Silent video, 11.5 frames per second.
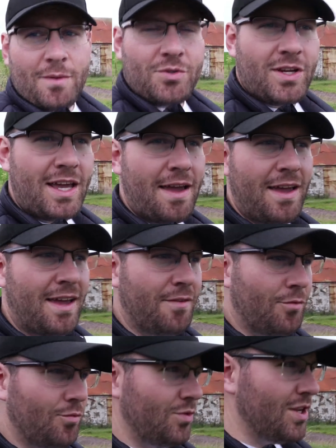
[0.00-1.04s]
I'm
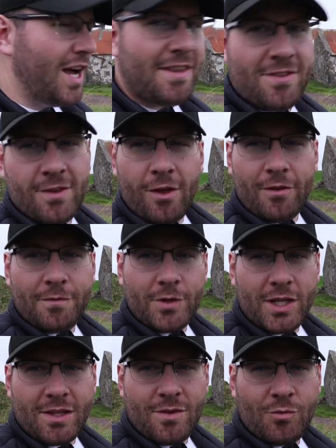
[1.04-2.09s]
not solid
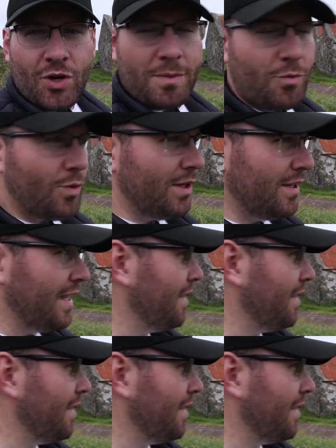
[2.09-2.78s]
footing, so I'm trying to be really